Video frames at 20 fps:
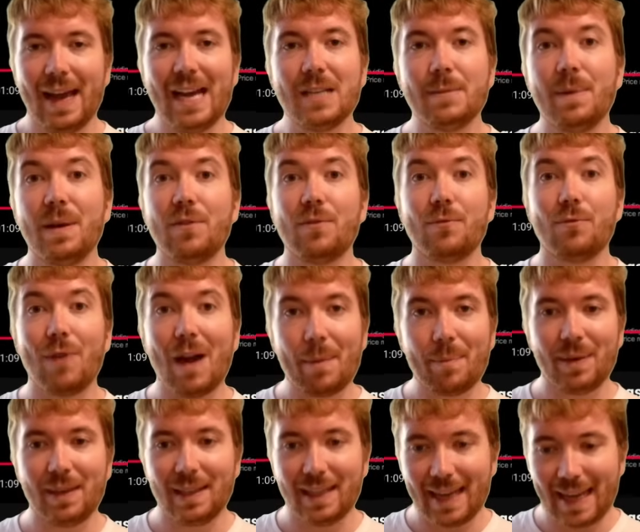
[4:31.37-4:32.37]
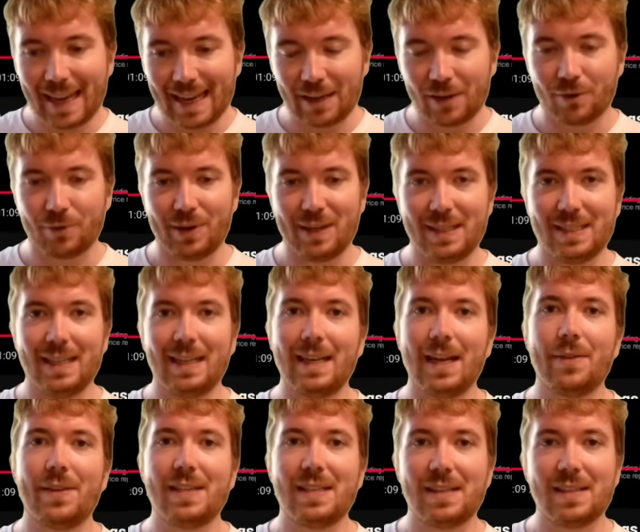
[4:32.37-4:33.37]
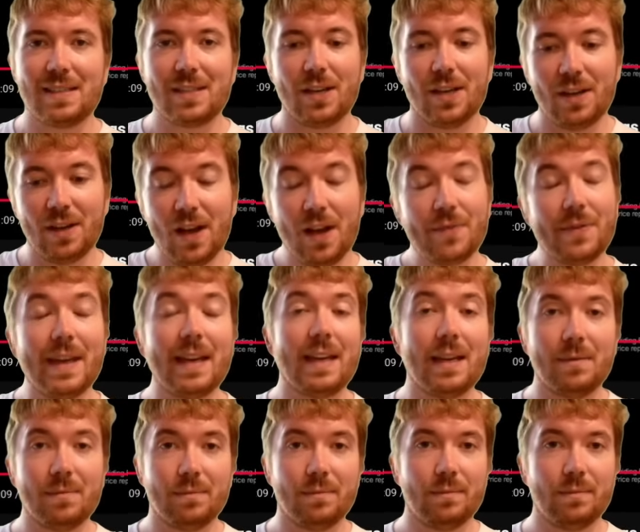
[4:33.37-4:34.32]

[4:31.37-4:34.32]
has been rapidly increasing. Now, this is so they can